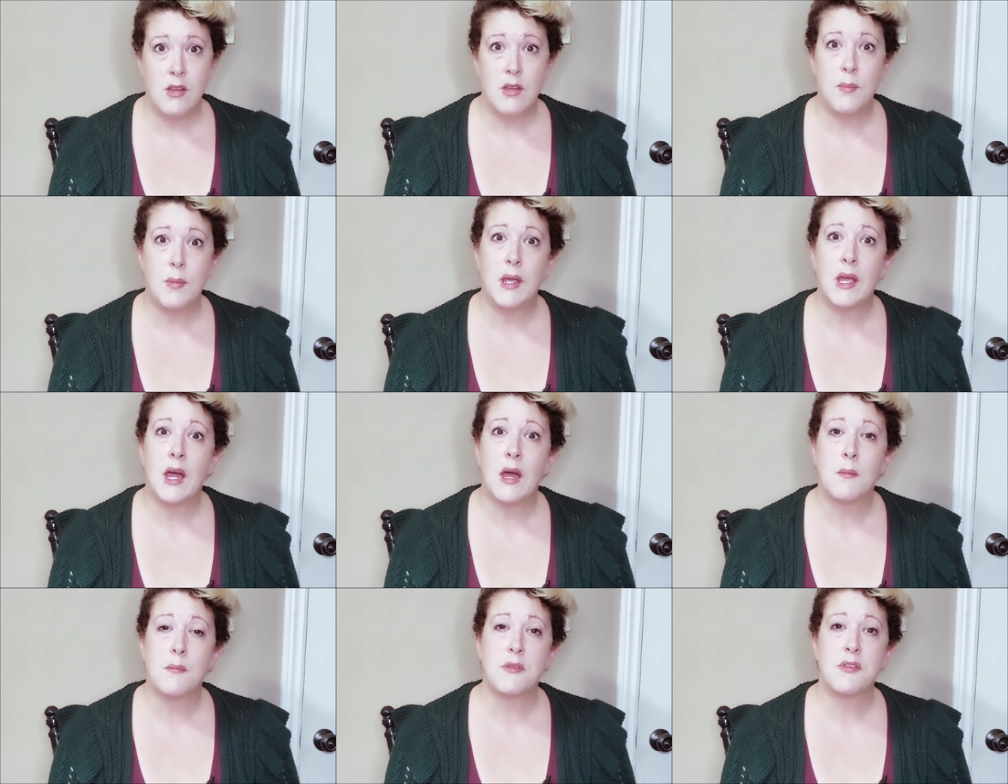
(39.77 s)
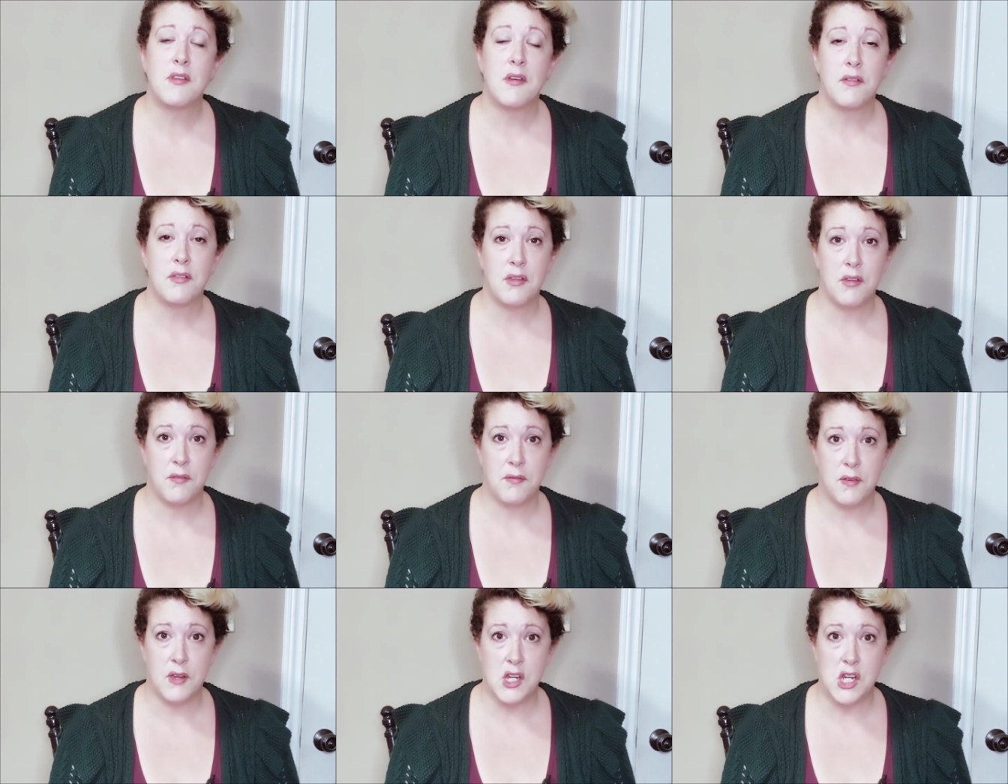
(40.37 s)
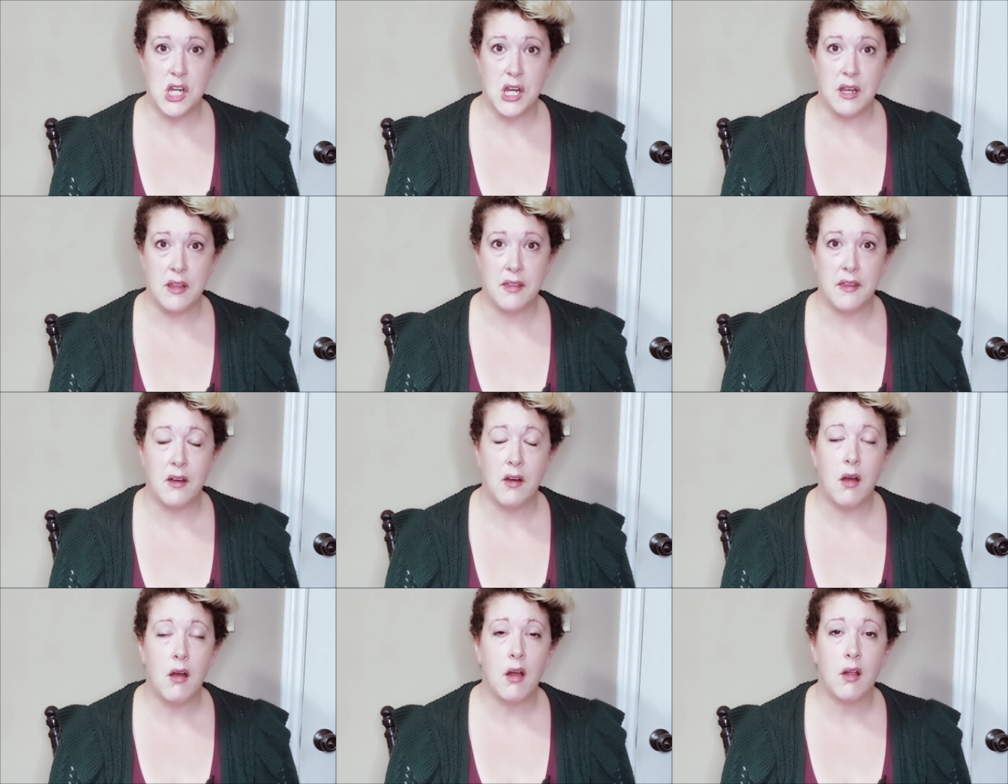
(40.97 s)
To become self
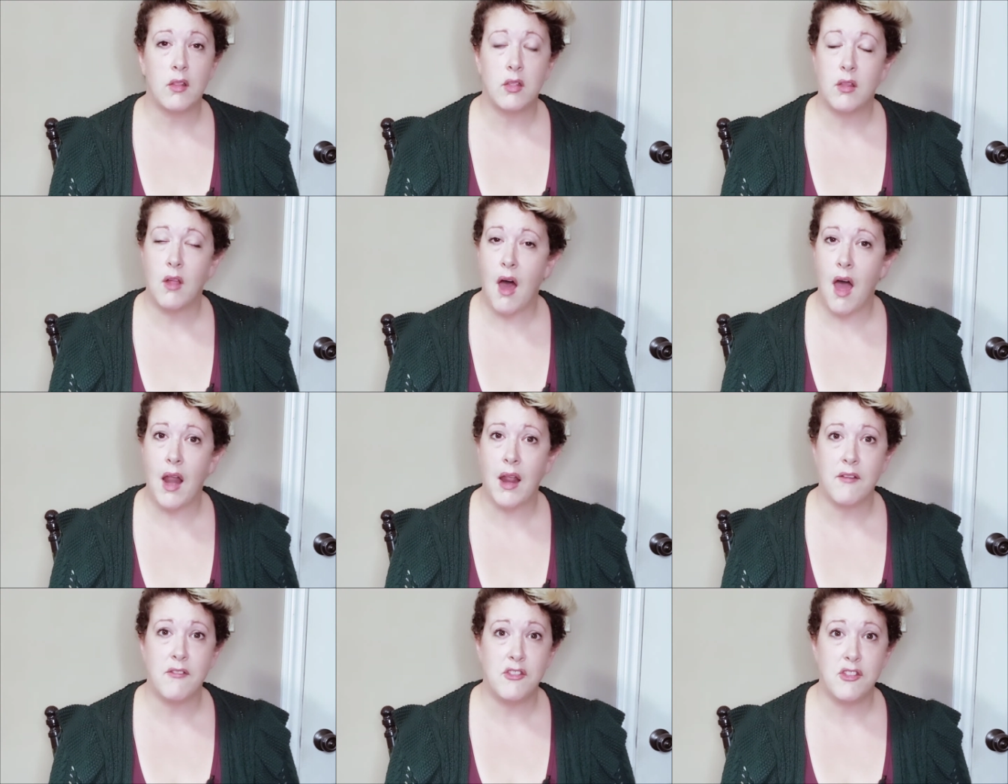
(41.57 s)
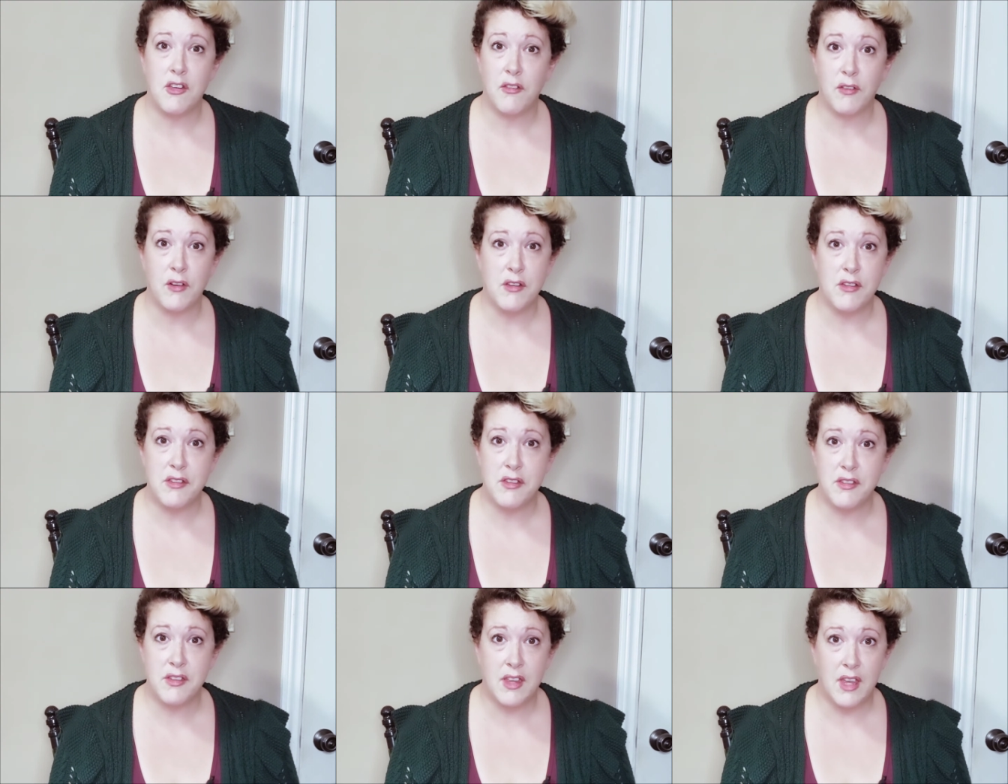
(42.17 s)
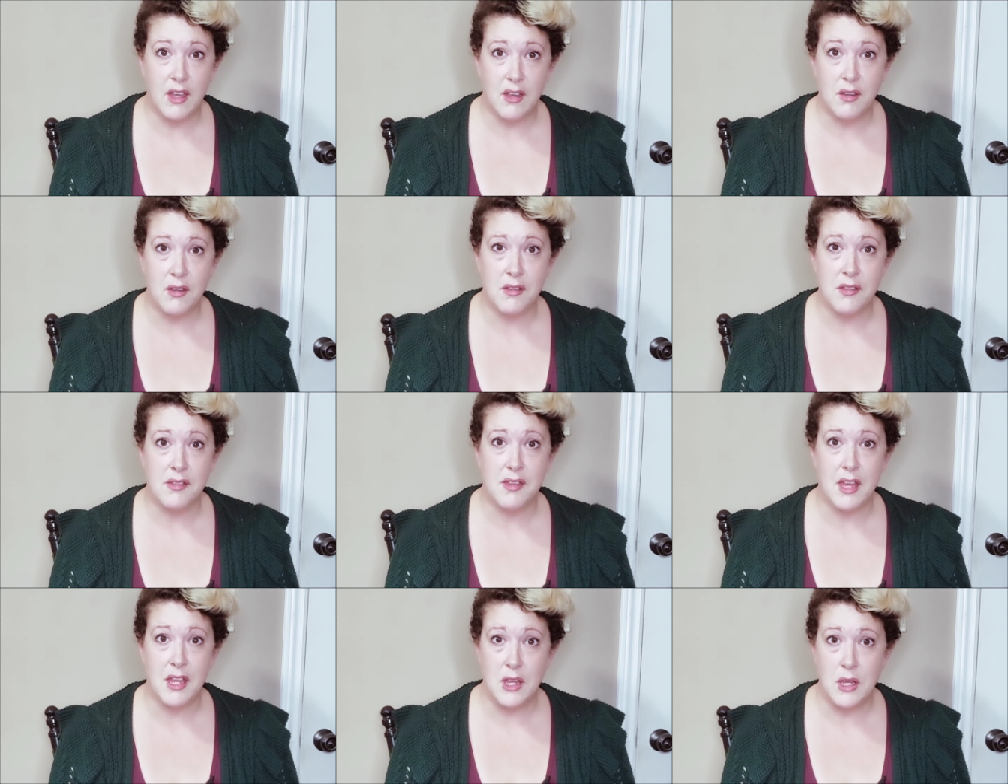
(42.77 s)
sufficient, there are a lot of different
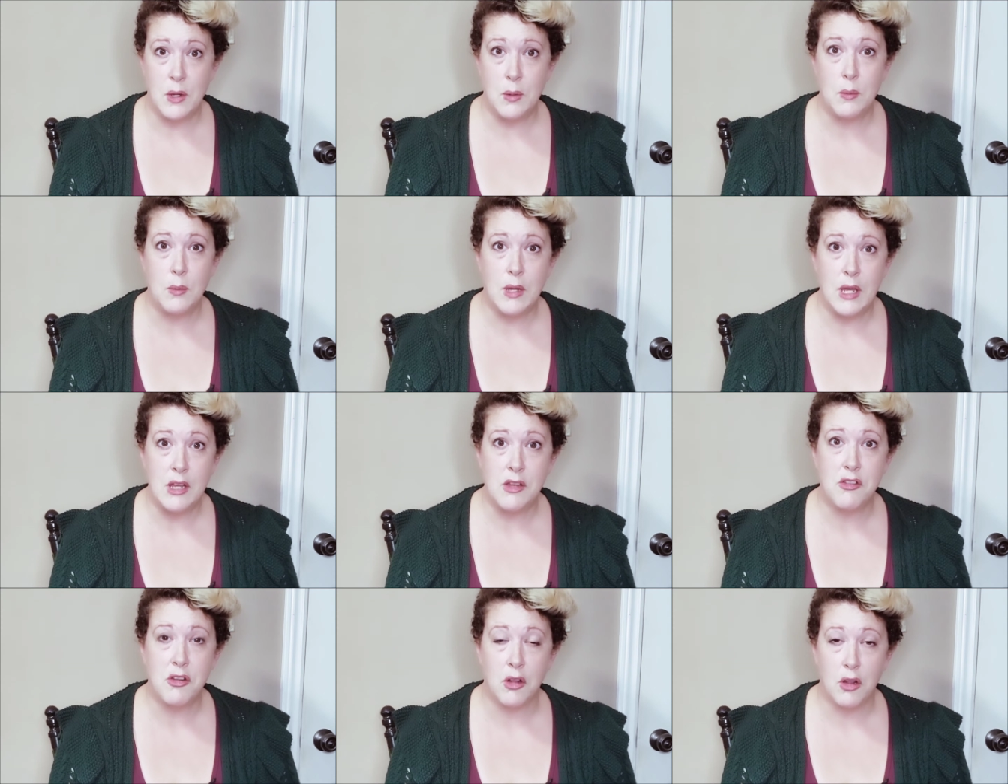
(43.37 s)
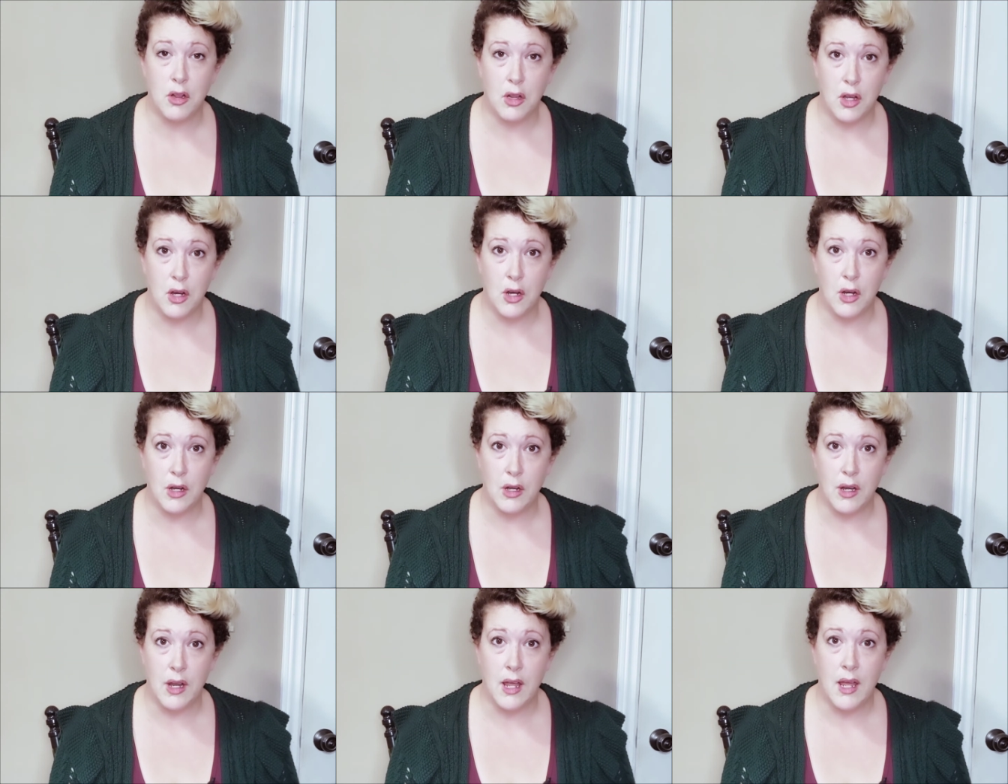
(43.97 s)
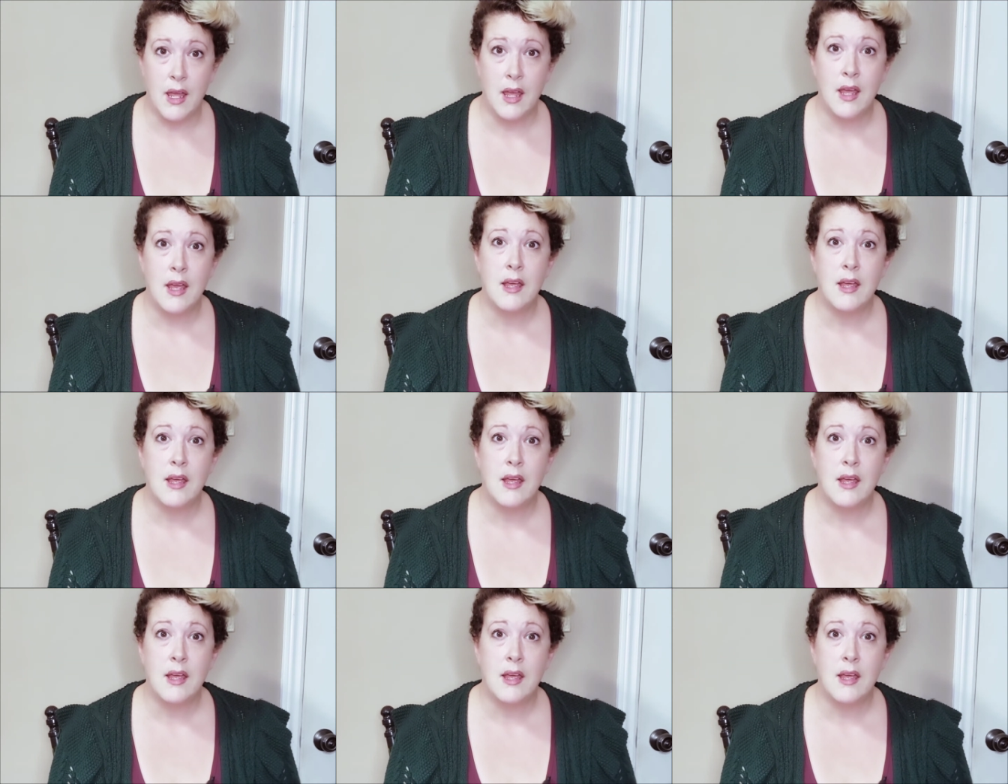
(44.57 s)
skills that you need to learn.